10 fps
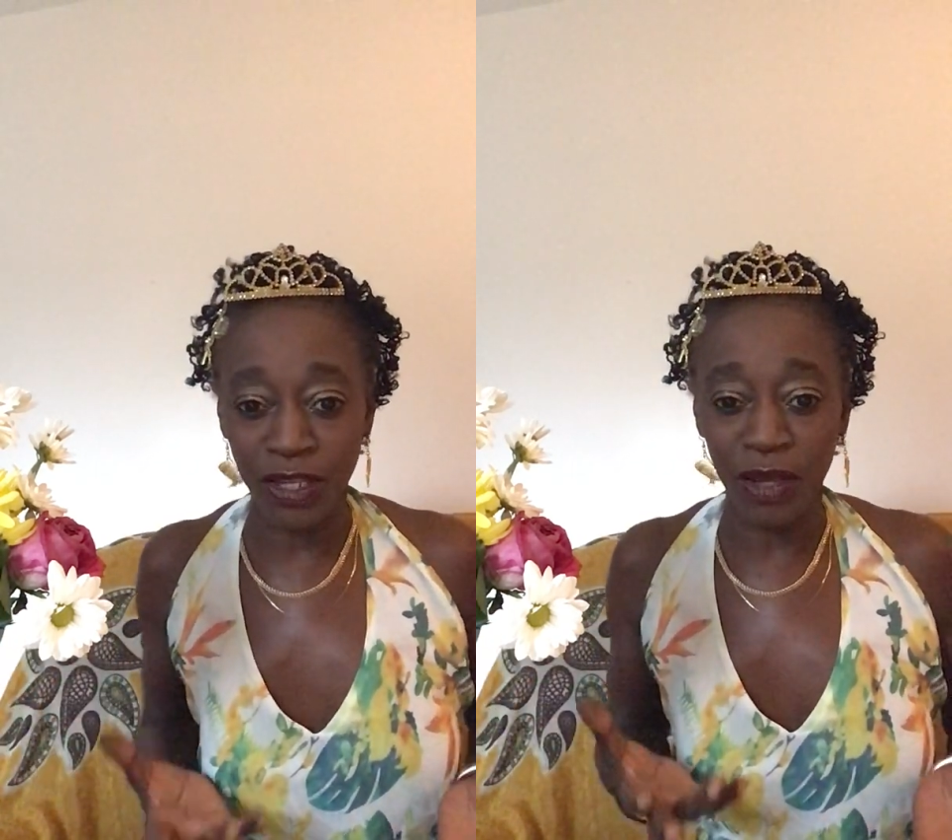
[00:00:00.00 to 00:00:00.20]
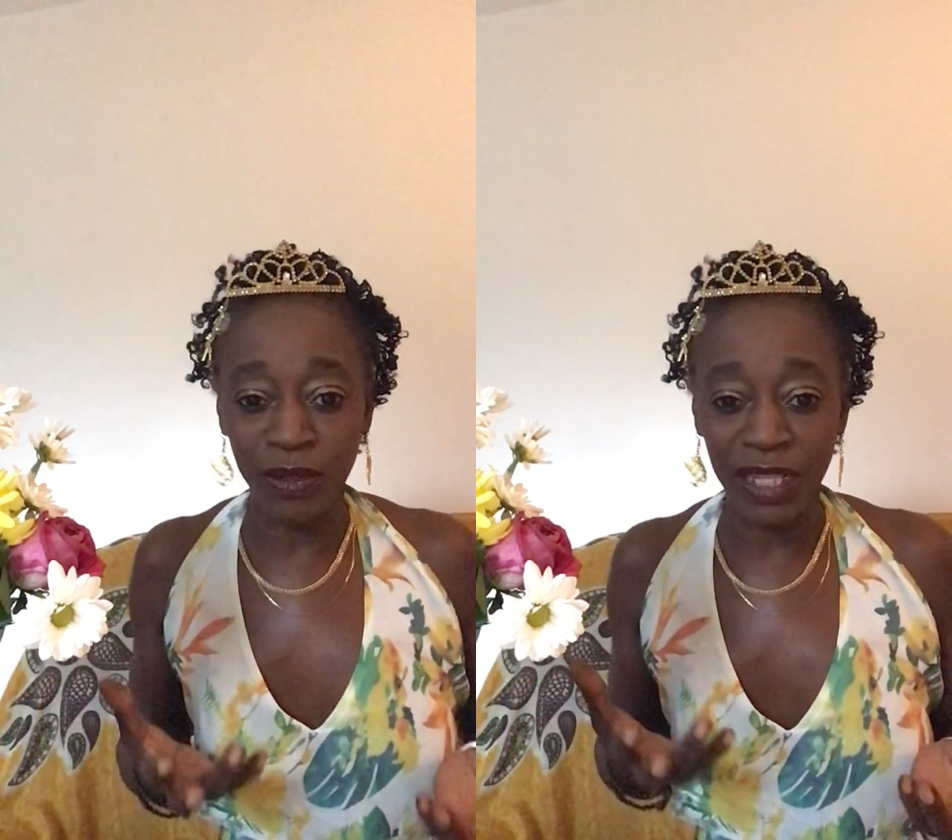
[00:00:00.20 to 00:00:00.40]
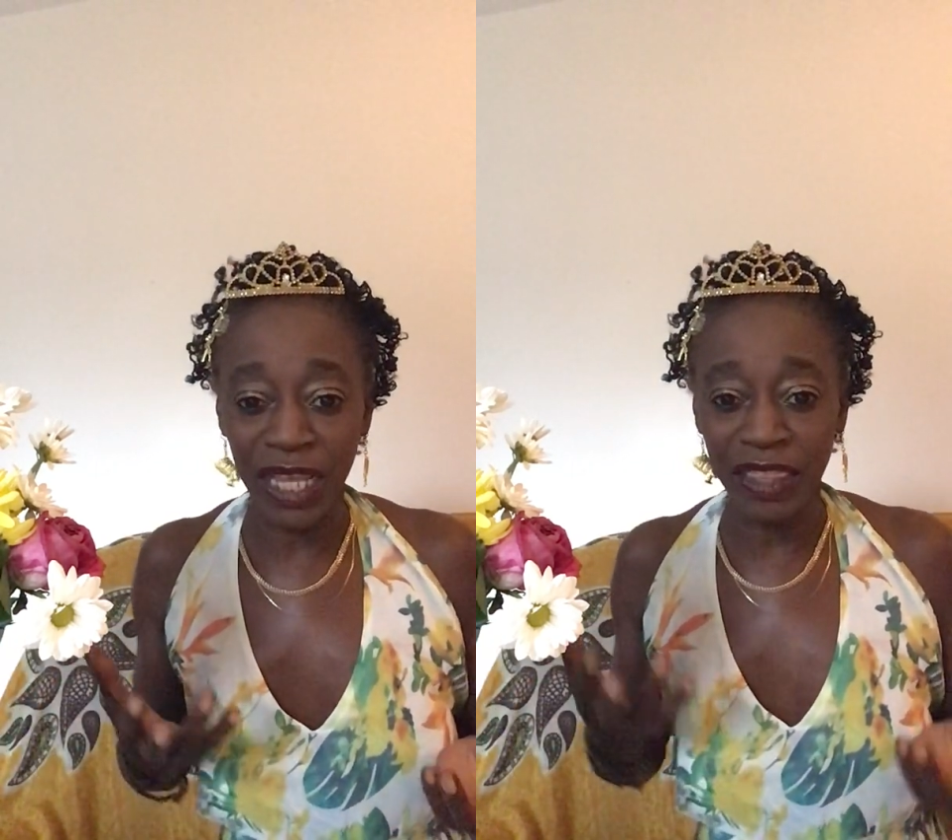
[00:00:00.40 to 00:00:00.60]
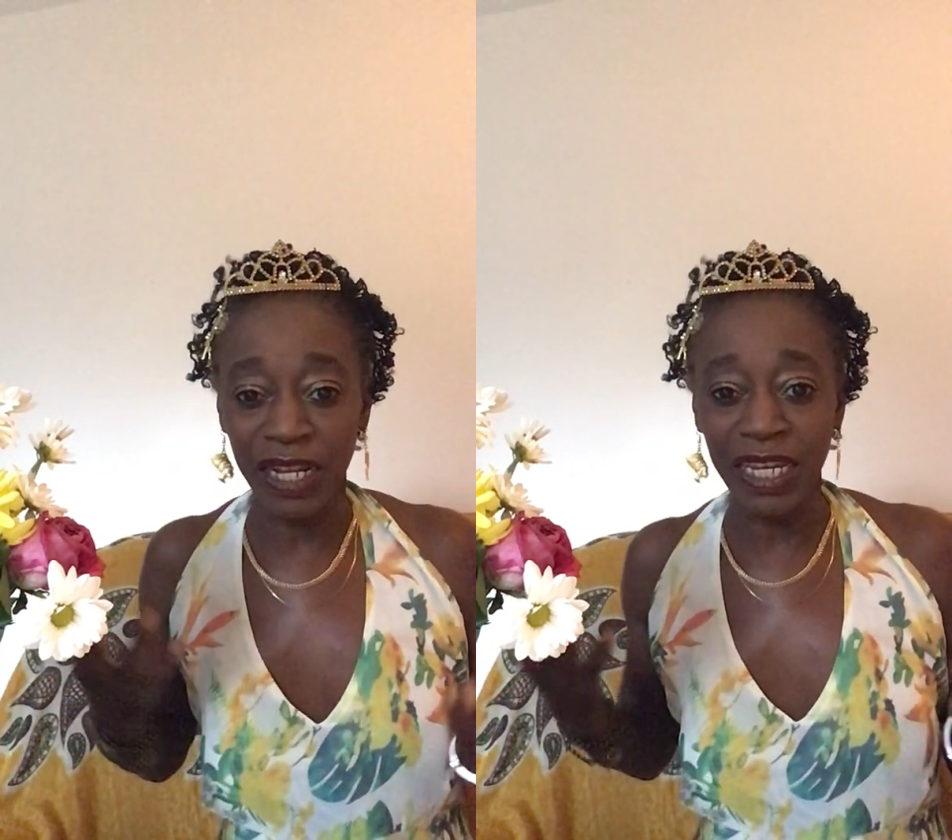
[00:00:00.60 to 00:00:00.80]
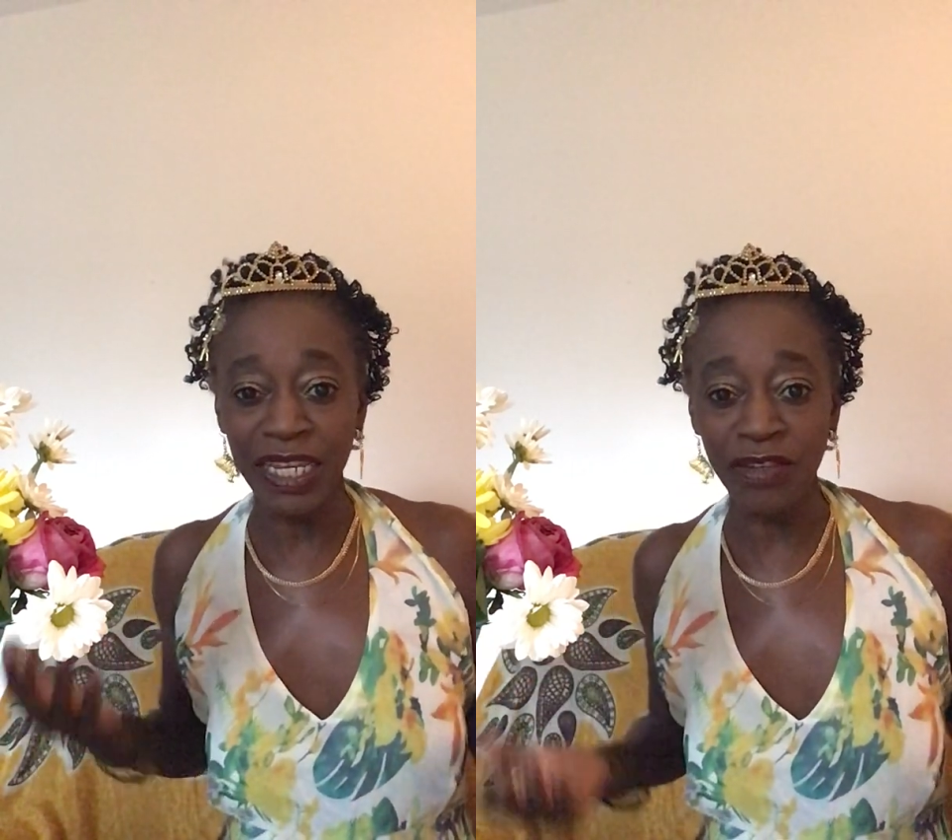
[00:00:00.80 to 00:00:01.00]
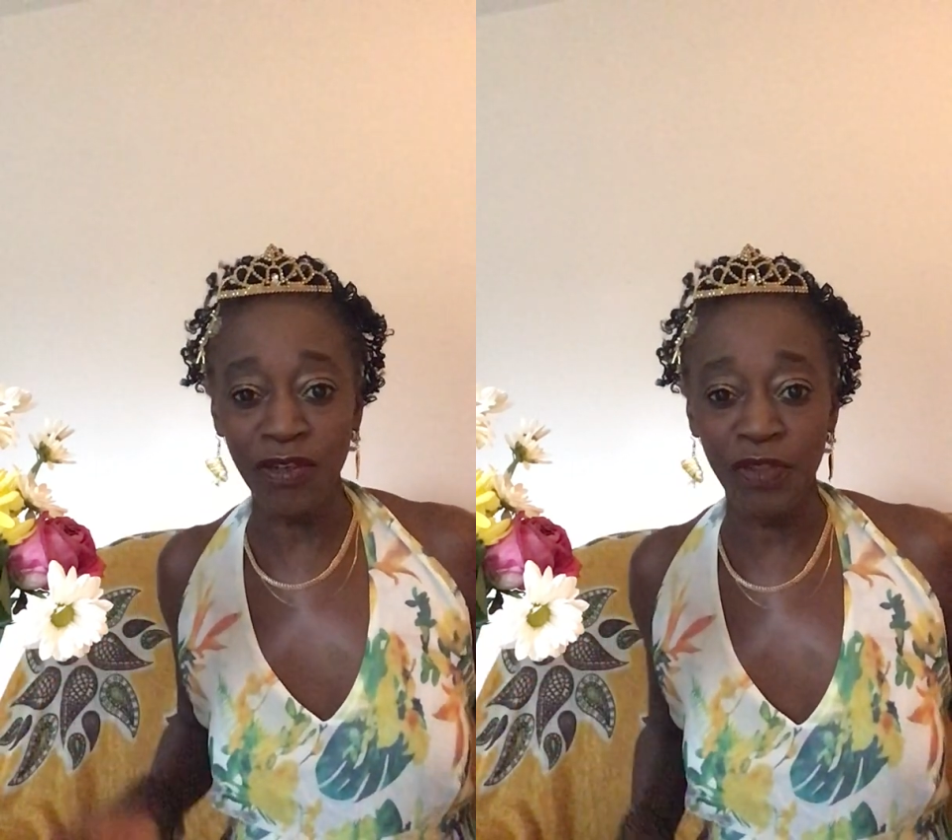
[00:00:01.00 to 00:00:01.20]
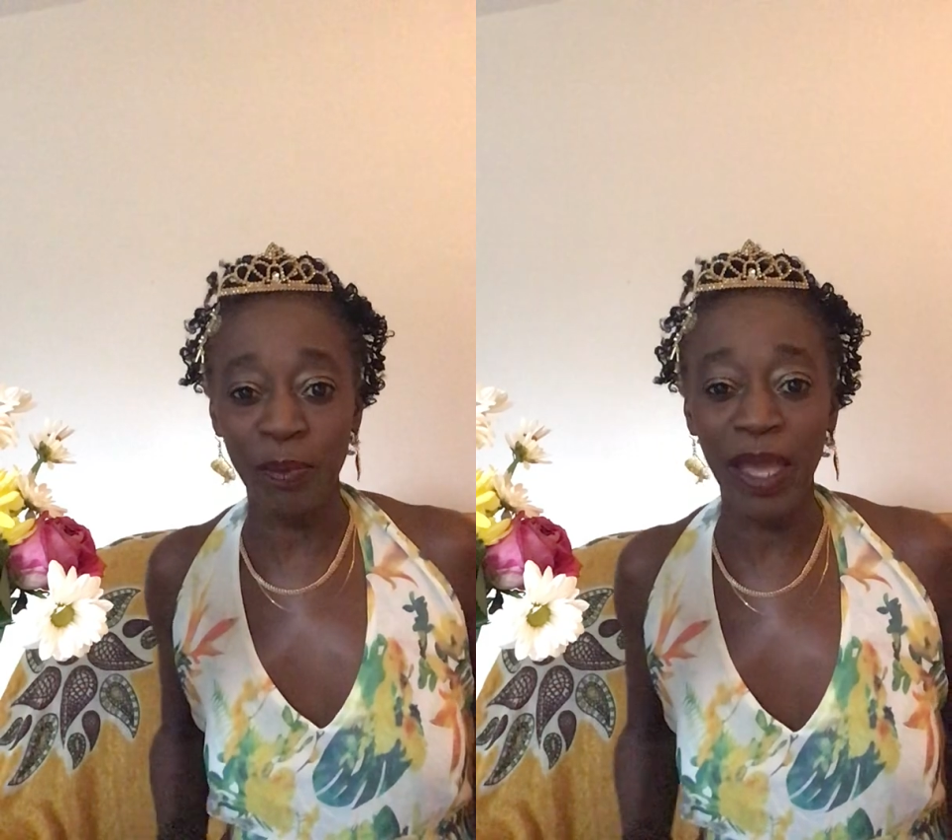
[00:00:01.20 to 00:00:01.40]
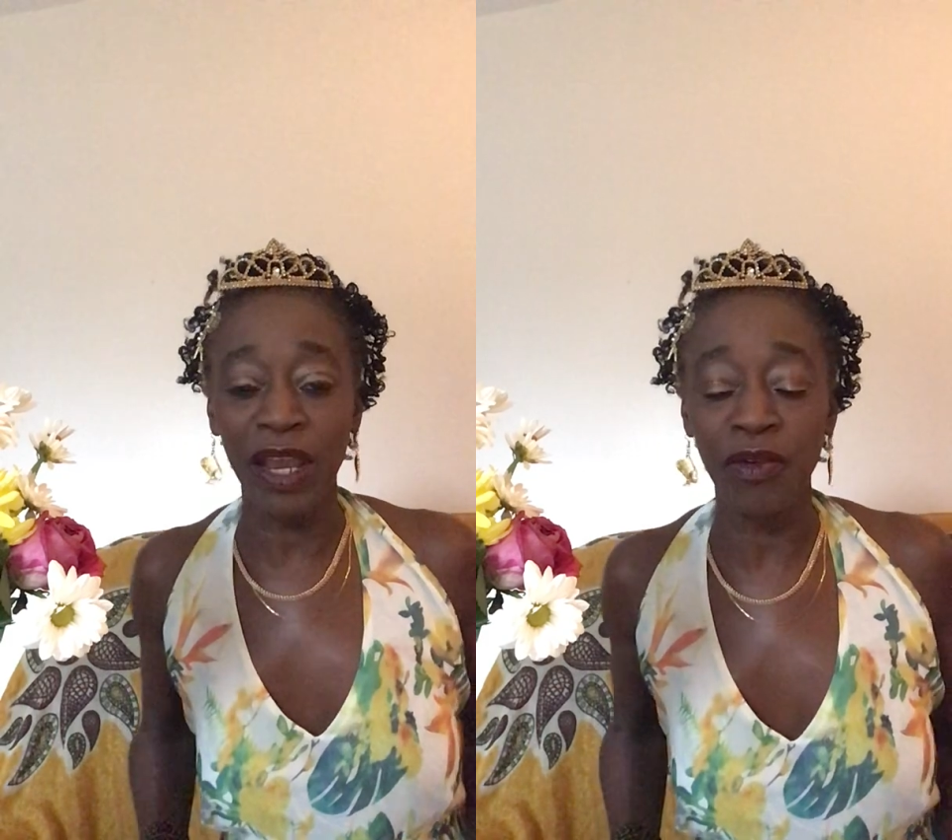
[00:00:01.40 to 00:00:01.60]
It's like the leader of the
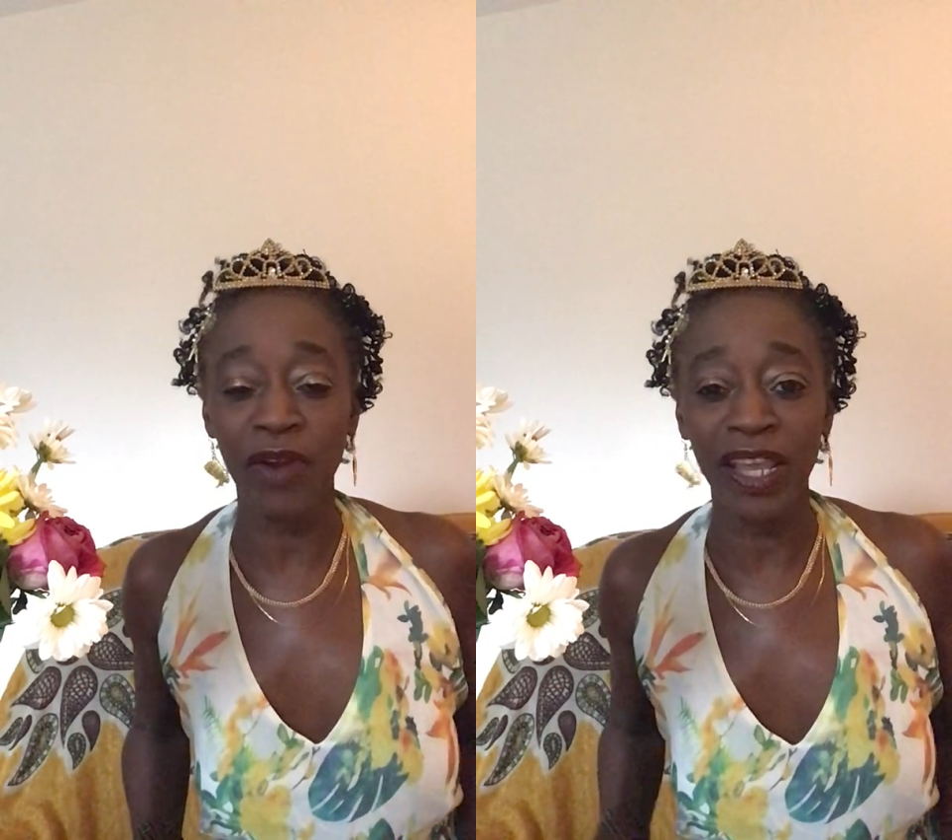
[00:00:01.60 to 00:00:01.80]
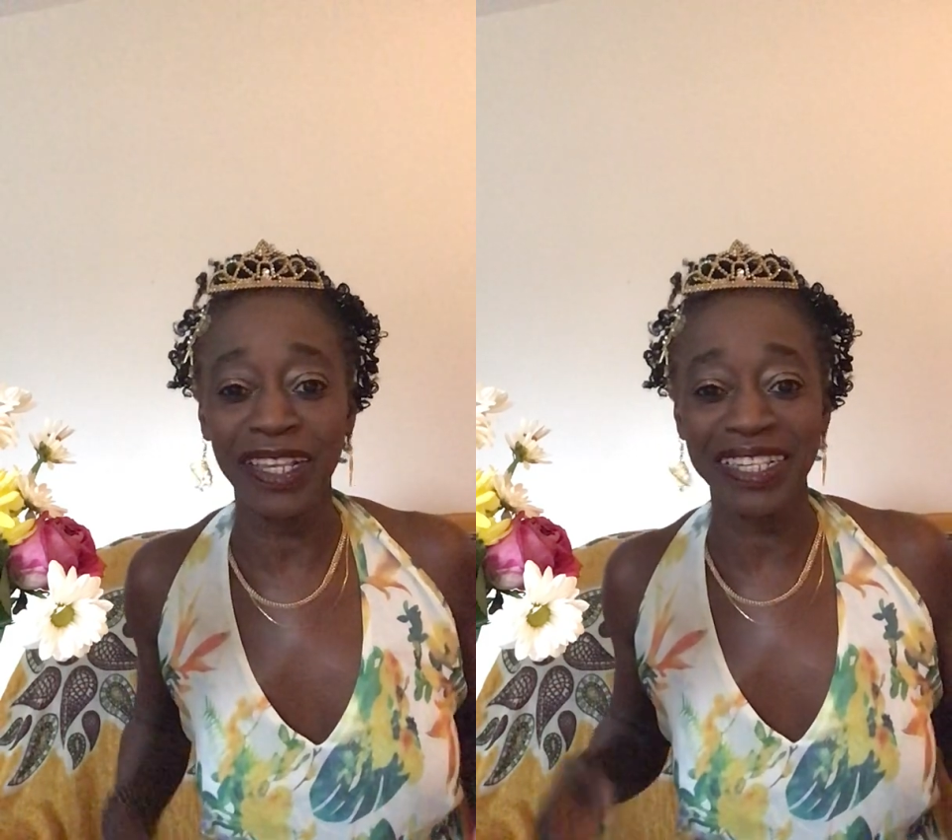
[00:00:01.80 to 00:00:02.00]
pack, right?